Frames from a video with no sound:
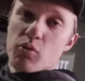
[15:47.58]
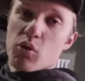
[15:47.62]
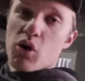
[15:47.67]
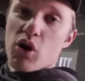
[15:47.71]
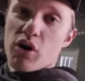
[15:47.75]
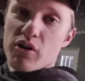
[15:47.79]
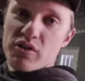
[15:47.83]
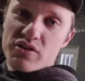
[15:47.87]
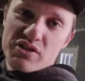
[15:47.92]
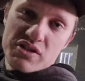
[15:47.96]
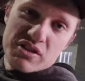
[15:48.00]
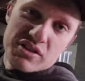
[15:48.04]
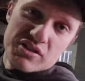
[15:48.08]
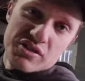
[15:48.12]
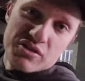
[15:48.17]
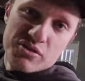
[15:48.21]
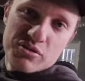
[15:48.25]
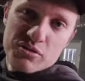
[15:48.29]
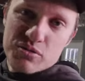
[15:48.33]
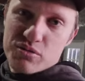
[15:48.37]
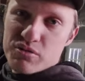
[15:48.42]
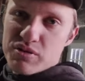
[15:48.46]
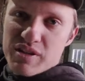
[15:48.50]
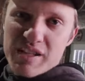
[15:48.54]
the walls to
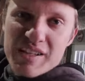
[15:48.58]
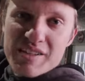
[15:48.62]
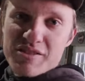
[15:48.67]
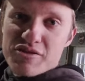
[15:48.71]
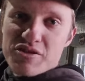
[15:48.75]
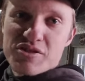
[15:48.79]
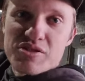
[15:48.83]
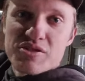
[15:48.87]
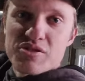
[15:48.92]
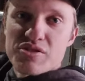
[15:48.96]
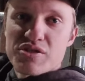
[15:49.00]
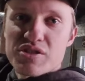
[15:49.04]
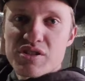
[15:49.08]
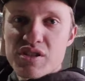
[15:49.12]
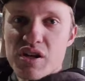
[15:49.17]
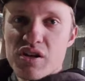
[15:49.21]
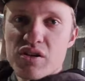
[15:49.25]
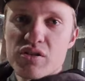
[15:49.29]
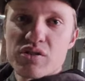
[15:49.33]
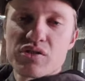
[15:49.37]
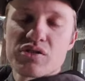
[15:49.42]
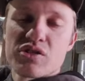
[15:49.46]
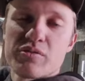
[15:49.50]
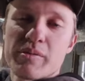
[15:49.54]
two inches or
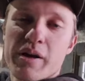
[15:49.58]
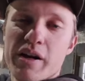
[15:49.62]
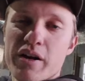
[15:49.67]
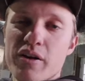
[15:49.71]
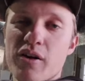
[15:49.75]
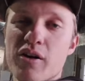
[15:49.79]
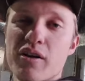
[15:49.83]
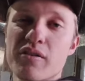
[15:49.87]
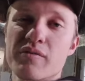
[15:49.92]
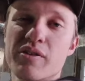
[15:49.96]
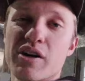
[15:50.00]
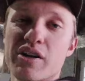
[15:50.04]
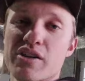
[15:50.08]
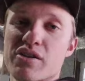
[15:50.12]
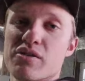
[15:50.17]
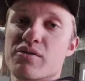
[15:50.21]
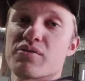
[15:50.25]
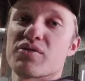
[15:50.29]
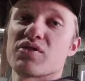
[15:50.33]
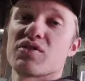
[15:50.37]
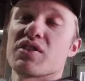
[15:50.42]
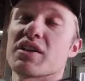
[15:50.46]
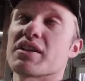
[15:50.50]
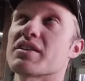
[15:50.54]
so, so about an R value
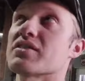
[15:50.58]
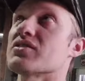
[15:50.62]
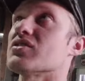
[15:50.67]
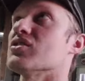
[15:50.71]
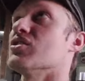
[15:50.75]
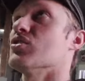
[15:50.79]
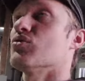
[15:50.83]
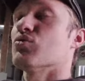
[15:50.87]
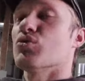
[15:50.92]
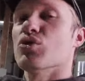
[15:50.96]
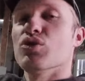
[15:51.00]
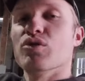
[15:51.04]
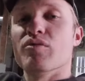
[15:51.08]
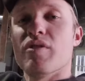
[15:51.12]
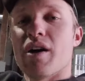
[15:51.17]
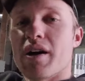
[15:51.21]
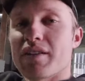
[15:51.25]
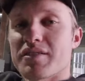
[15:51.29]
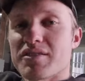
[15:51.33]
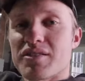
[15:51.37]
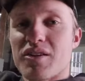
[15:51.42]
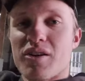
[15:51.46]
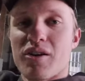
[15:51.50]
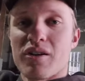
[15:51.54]
of six. The roof
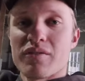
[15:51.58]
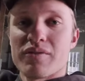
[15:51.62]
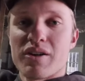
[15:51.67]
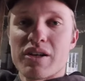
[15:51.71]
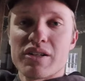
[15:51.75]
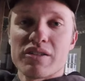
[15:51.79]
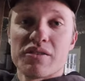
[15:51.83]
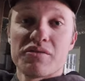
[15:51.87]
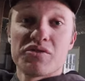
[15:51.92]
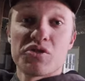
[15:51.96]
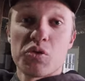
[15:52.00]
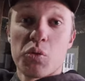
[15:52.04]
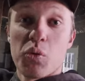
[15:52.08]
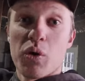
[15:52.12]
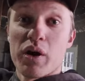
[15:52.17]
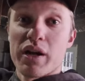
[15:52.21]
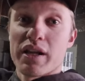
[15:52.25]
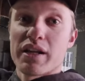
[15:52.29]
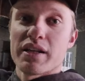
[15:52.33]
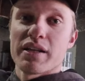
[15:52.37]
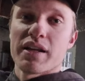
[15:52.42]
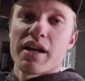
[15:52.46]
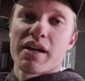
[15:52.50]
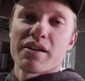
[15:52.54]
has an R value of
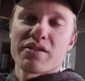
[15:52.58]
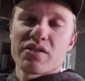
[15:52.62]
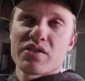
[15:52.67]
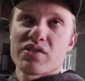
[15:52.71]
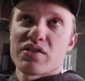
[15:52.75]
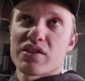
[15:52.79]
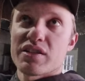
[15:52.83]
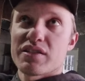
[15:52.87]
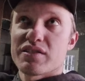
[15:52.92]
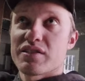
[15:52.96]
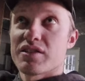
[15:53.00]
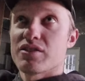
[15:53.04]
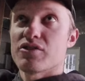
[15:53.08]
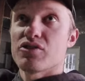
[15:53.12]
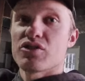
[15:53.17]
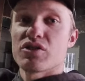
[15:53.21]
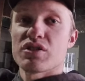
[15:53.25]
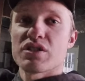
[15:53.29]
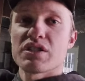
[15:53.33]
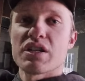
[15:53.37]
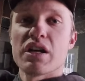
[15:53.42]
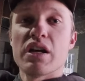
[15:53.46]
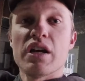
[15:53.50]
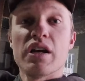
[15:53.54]
20. It has six
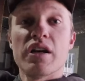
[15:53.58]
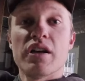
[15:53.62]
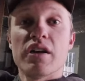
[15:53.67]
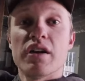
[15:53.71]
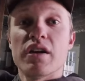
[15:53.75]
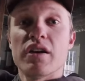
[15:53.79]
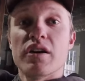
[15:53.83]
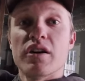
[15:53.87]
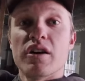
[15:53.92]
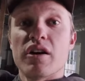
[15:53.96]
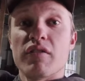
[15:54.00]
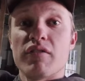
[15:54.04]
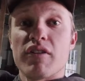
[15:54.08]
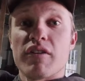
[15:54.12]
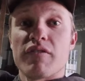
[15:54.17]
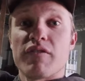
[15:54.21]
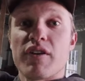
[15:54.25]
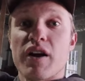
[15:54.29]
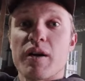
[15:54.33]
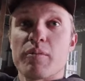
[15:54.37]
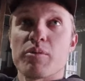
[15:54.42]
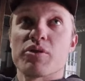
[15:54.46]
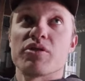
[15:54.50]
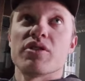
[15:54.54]
inches of that
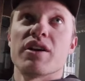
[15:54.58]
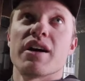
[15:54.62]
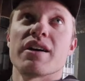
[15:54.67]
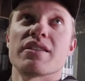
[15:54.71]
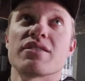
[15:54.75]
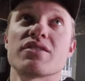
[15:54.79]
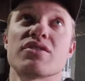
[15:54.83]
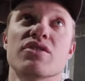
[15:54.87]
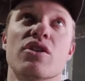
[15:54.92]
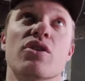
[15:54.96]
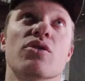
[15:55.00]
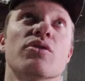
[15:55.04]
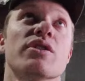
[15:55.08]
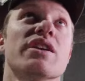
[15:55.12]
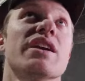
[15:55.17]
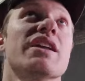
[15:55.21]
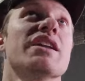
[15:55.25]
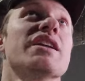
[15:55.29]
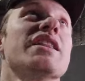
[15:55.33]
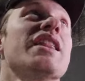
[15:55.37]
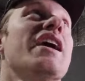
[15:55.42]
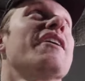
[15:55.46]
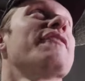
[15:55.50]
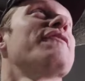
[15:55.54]
fiberglass. So,
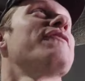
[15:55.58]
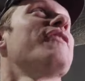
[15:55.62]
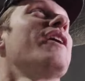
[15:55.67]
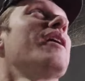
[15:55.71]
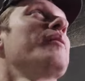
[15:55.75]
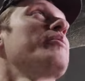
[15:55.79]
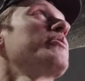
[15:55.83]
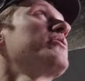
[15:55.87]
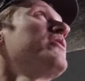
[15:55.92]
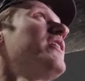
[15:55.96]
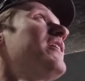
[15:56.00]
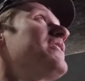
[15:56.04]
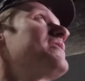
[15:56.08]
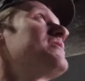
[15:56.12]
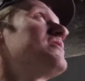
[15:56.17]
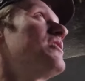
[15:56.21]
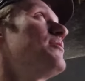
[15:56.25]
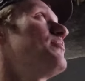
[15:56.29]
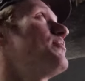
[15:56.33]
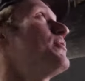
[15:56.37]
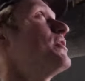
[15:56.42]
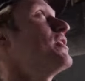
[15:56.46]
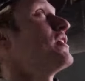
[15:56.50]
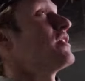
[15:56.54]
getting that fiberglass
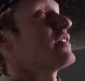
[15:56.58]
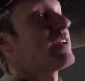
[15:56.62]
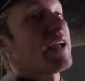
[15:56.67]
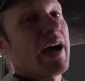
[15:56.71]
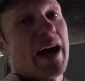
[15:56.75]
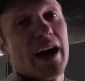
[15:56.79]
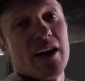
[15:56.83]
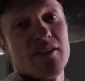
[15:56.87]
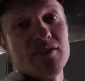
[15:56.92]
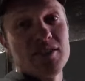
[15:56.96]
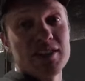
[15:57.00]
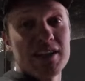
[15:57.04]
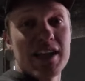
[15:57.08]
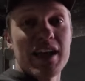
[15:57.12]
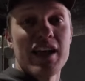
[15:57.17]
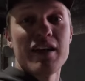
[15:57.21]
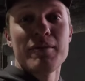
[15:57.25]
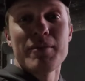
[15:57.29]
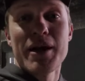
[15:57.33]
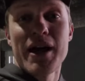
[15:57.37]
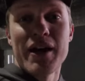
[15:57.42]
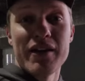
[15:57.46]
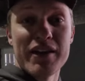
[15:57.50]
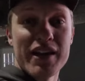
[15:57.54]
up there, Calvin
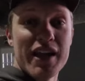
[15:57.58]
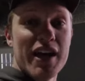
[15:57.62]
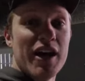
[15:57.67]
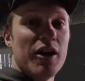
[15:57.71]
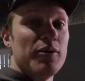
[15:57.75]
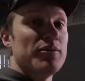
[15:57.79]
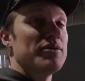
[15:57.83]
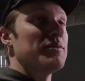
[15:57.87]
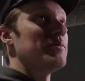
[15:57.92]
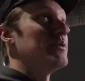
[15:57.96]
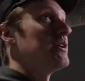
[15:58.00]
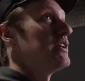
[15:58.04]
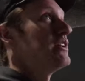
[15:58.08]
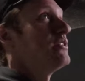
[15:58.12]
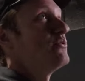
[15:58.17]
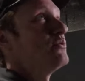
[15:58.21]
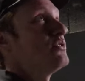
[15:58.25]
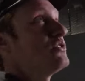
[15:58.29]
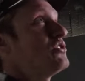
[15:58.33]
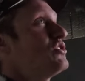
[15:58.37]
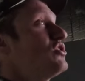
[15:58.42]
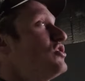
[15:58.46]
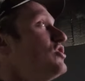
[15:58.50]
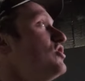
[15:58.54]
came out and helped me, and it
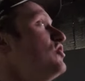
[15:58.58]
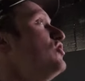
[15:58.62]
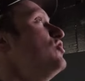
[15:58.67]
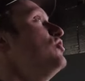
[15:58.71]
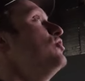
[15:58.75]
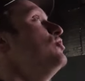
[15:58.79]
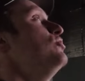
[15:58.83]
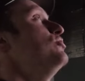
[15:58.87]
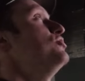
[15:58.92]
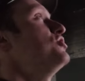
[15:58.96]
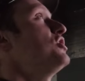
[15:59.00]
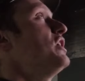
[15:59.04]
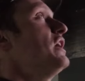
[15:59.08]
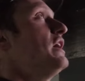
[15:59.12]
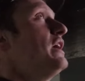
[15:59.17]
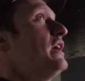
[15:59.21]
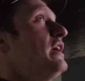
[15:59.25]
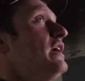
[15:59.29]
was huge